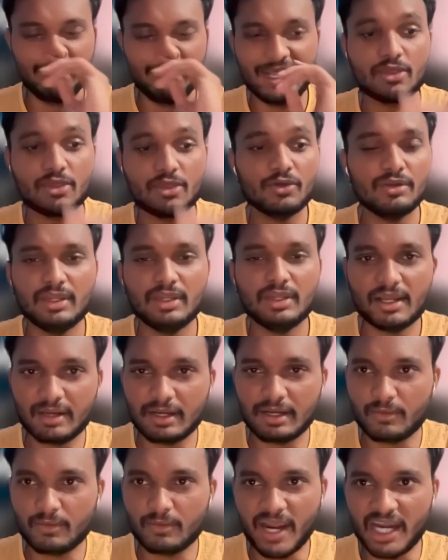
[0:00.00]
So based
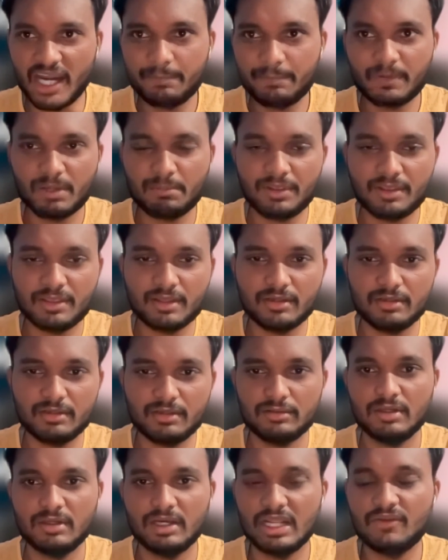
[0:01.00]
on the required
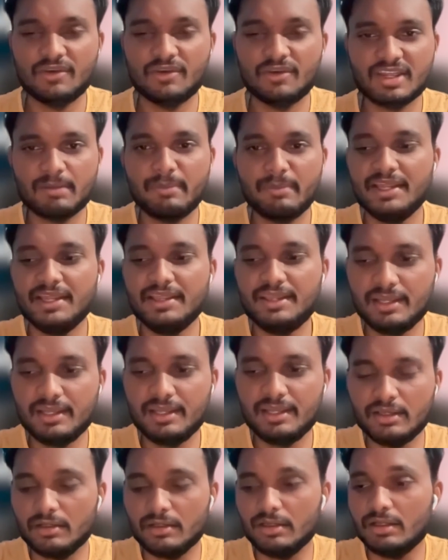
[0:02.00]
permission requested by
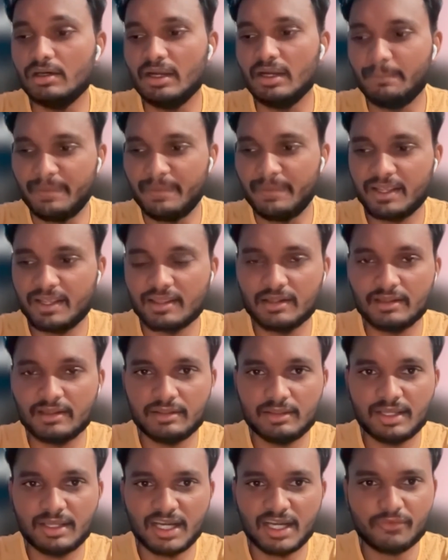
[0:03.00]
the
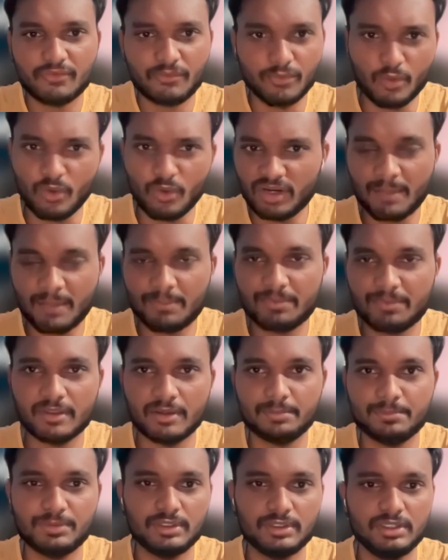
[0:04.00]
application, there are four
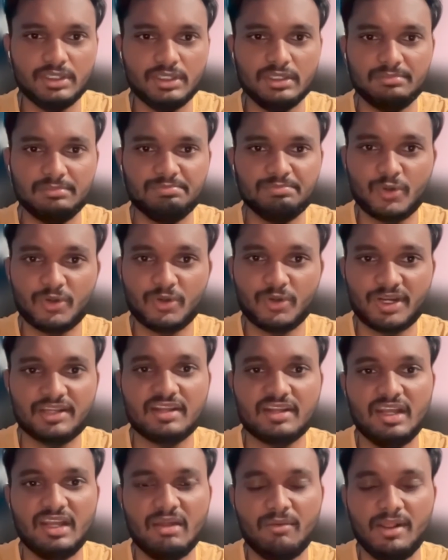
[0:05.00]
types of
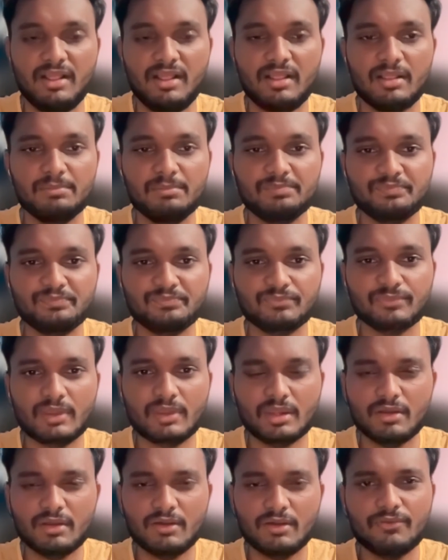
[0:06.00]
protection level.
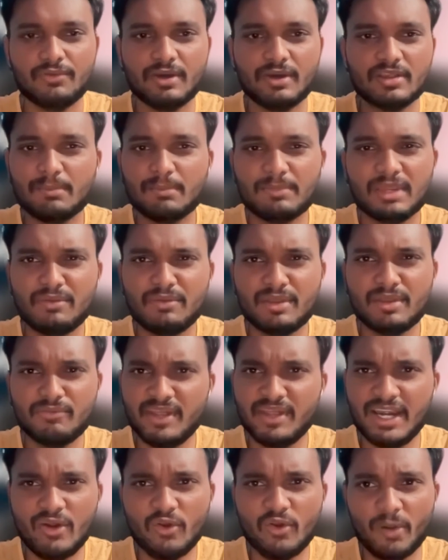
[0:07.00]
First of
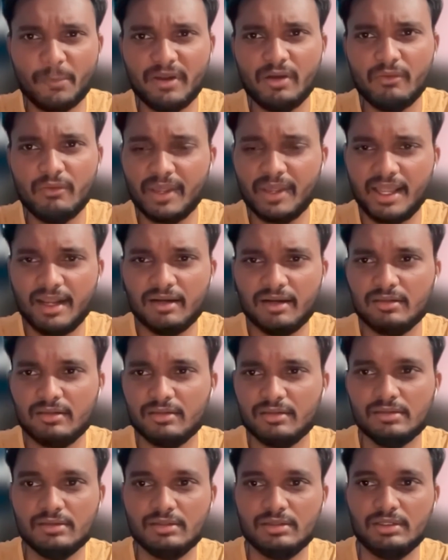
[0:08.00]
them is very normal,
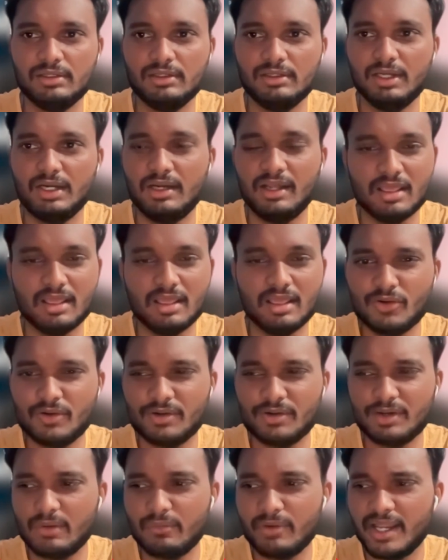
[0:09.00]
where it does
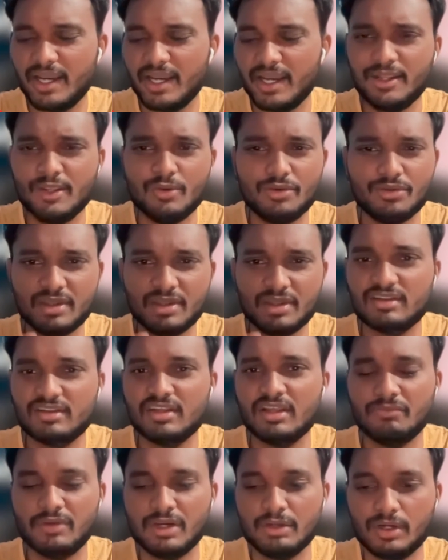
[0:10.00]
not require any
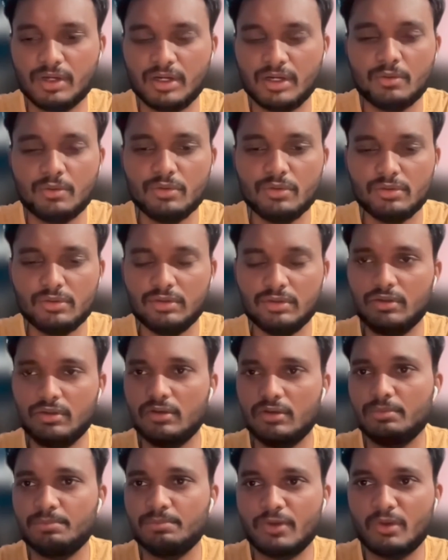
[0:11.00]
user's approval to,
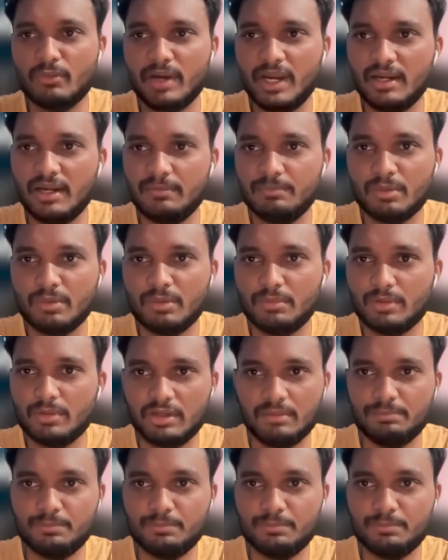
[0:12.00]
you know, provide